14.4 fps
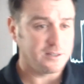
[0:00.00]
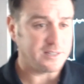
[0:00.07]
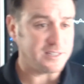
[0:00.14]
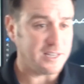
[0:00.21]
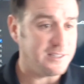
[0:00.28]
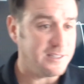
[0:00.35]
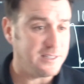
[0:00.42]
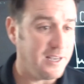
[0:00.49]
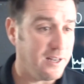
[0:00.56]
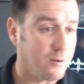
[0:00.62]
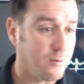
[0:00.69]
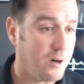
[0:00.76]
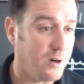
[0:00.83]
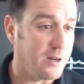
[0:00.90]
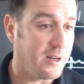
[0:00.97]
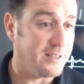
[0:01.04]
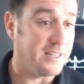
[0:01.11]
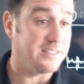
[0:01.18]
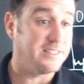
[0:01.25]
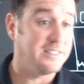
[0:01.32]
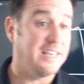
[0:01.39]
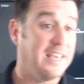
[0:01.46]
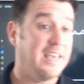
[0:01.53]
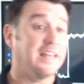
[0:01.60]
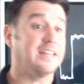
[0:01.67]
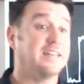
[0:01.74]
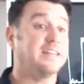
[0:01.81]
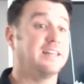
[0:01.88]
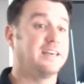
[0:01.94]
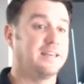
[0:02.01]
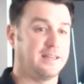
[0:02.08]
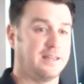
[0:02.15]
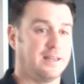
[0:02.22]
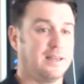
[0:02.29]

Does that say 10 or what? That says 10.